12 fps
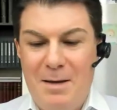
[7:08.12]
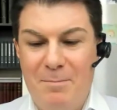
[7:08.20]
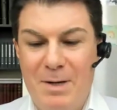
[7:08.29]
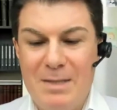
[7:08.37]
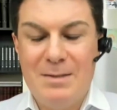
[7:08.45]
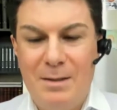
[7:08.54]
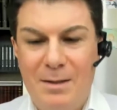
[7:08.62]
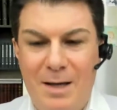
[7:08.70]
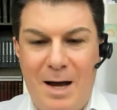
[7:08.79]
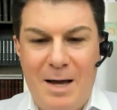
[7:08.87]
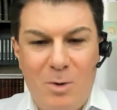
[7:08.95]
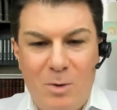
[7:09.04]
But suddenly
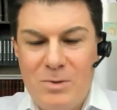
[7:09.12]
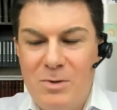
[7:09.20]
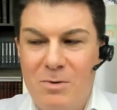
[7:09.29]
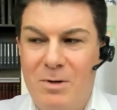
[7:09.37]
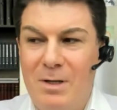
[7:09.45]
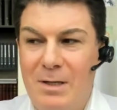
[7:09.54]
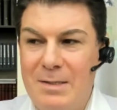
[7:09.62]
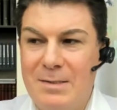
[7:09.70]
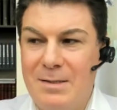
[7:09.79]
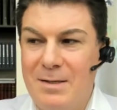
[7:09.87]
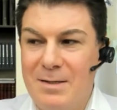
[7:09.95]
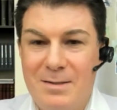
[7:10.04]
I also realized